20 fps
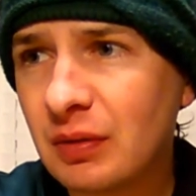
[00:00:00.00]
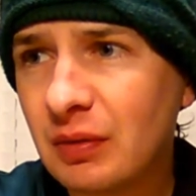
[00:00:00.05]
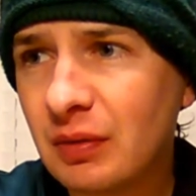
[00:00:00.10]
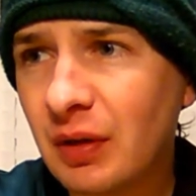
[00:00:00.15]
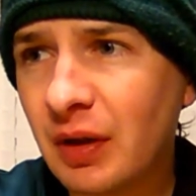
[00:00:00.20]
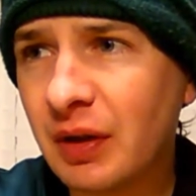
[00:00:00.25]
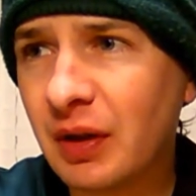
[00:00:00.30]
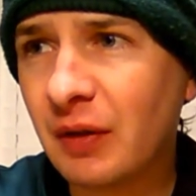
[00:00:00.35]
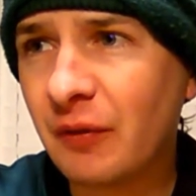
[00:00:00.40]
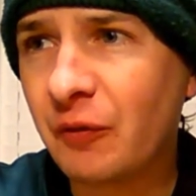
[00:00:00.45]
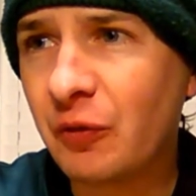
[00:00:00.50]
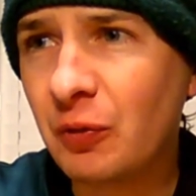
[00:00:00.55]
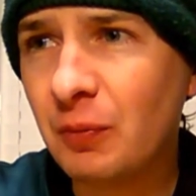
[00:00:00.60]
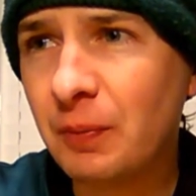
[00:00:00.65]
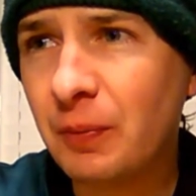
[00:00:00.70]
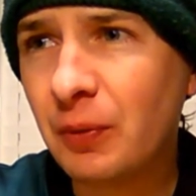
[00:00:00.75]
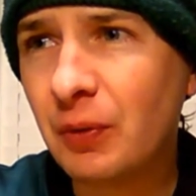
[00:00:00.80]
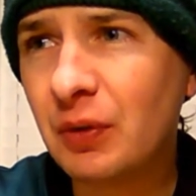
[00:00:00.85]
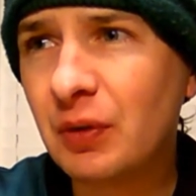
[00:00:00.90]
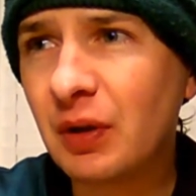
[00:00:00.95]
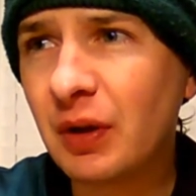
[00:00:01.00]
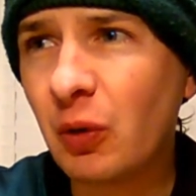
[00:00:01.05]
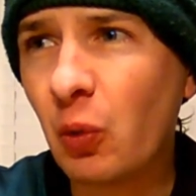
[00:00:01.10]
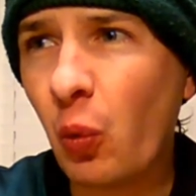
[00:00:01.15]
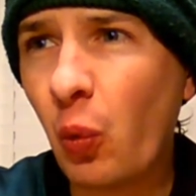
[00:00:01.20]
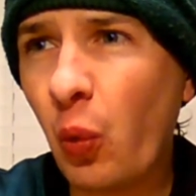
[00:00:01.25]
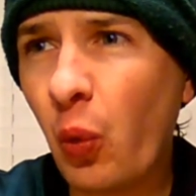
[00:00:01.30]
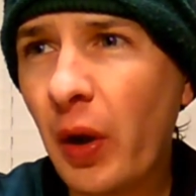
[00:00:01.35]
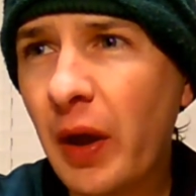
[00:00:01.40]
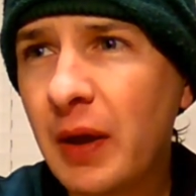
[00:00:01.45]
like if you put like
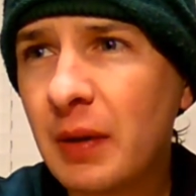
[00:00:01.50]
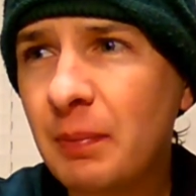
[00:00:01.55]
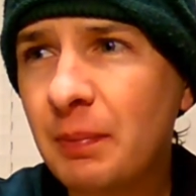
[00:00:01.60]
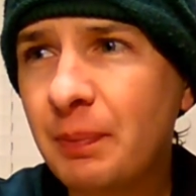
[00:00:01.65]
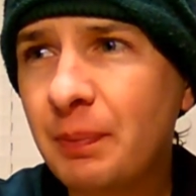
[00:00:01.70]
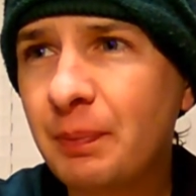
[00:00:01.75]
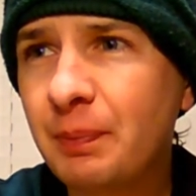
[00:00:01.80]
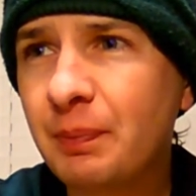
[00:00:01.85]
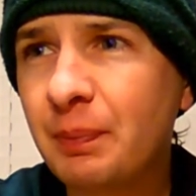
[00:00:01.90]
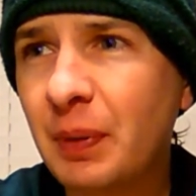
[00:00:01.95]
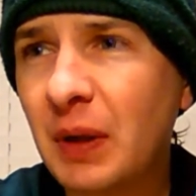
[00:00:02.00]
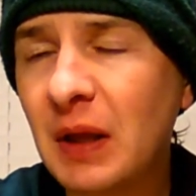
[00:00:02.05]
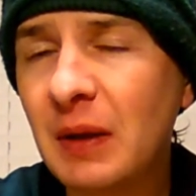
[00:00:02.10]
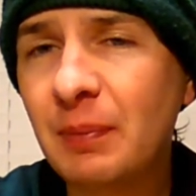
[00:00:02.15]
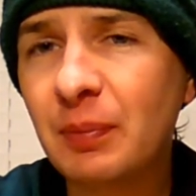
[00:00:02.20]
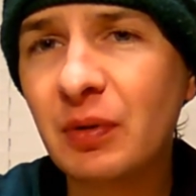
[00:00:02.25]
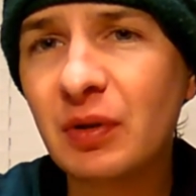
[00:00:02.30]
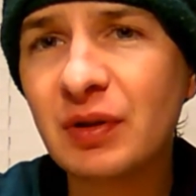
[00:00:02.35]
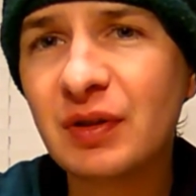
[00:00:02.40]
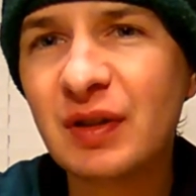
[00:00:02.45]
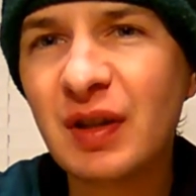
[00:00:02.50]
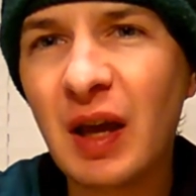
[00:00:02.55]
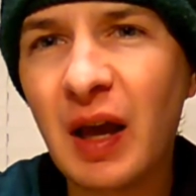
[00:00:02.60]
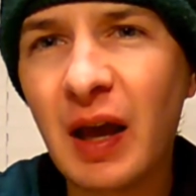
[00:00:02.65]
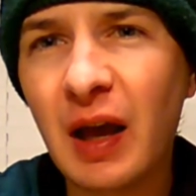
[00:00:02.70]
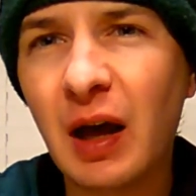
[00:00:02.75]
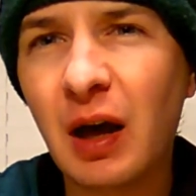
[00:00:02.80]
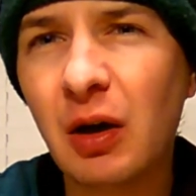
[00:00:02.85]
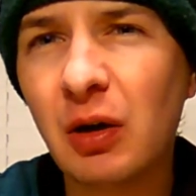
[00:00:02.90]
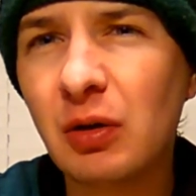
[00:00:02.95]
wet paper
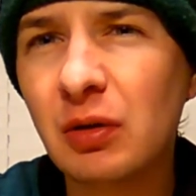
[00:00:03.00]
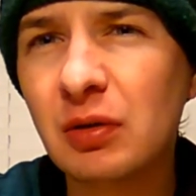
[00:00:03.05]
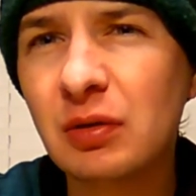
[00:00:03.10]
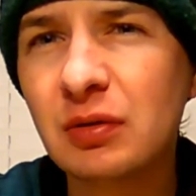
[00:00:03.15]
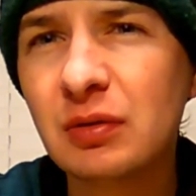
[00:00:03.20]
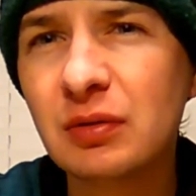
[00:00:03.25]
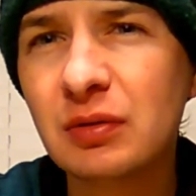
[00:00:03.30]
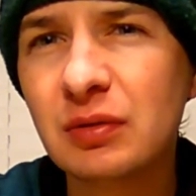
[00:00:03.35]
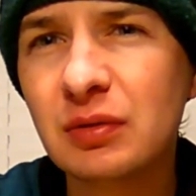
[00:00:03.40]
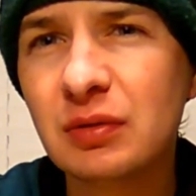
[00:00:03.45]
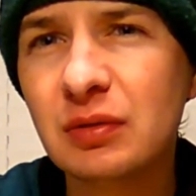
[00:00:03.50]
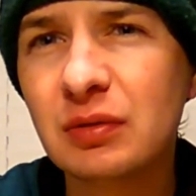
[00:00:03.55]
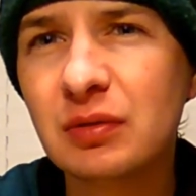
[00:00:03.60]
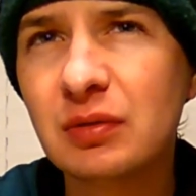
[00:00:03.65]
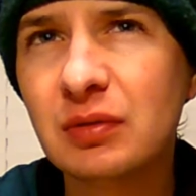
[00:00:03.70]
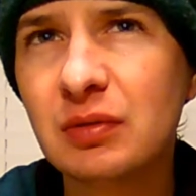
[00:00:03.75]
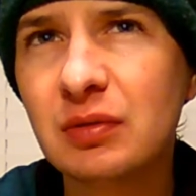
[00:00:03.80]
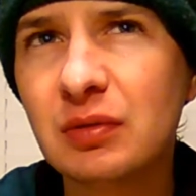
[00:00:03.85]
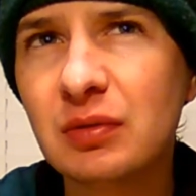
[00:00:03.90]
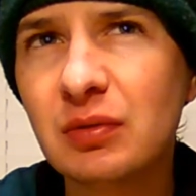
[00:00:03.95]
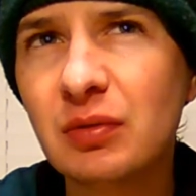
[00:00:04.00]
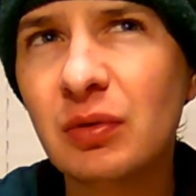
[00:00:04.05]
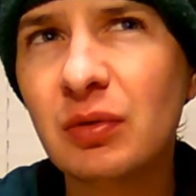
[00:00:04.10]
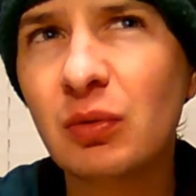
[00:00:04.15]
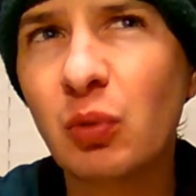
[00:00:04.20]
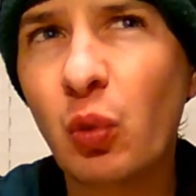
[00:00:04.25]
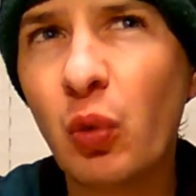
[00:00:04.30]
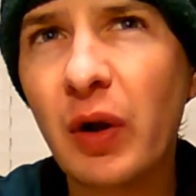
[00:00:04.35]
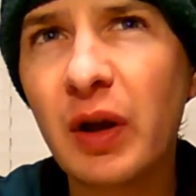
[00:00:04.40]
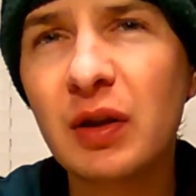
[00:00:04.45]
towel
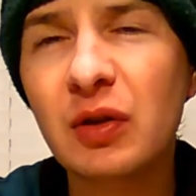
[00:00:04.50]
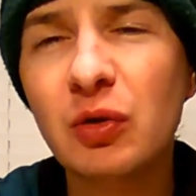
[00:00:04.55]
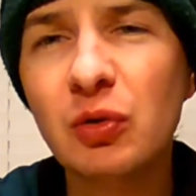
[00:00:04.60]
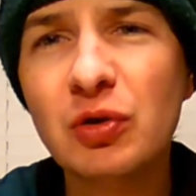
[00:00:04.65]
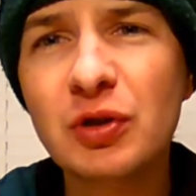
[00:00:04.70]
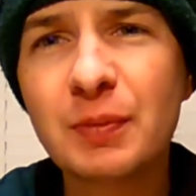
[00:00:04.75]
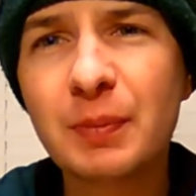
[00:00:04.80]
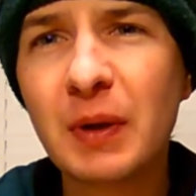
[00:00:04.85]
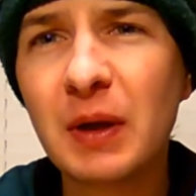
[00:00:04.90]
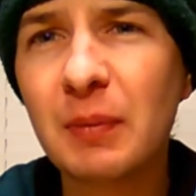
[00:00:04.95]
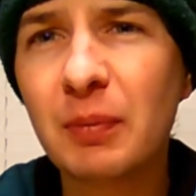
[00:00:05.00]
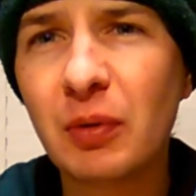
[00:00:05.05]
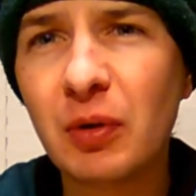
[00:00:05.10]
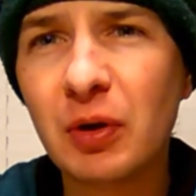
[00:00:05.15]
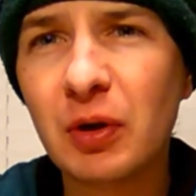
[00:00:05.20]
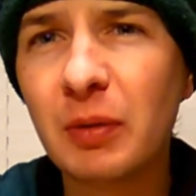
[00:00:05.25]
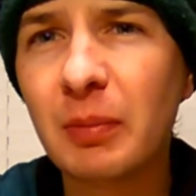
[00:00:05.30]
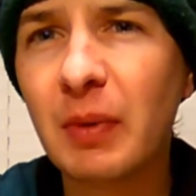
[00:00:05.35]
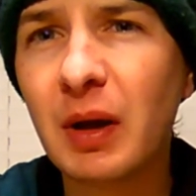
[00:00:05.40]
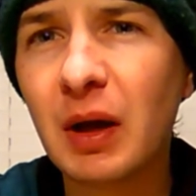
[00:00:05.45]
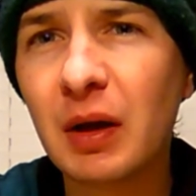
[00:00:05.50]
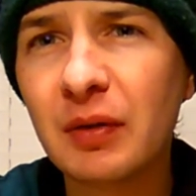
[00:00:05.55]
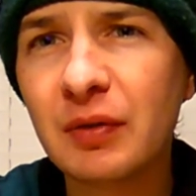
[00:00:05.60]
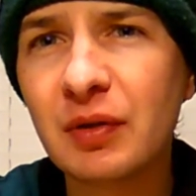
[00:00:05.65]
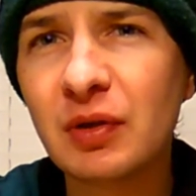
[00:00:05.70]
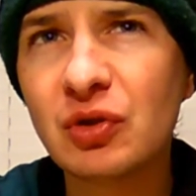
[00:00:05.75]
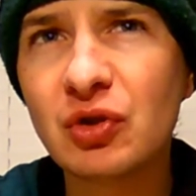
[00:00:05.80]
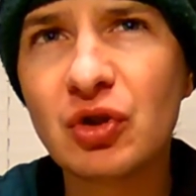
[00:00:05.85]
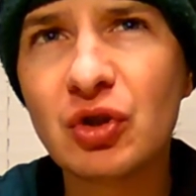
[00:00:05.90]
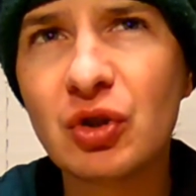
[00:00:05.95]
or wet newspaper in your
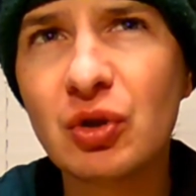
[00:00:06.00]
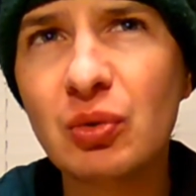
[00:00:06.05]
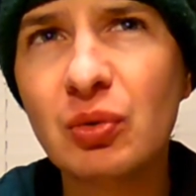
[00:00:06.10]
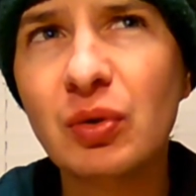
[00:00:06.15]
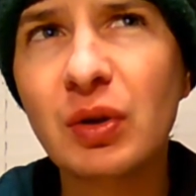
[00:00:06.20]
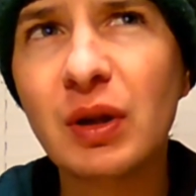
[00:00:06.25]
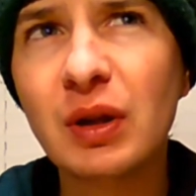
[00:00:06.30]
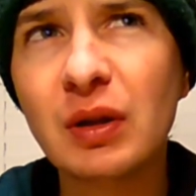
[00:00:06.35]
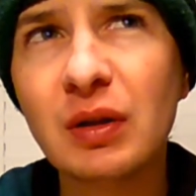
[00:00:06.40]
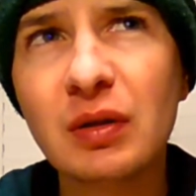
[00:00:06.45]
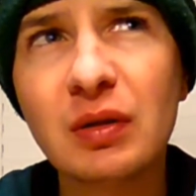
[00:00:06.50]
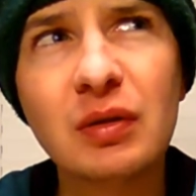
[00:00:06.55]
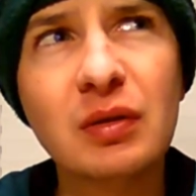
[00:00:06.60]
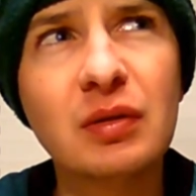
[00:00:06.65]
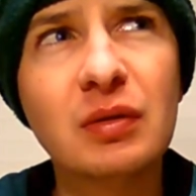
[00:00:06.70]
mouth and chewed it.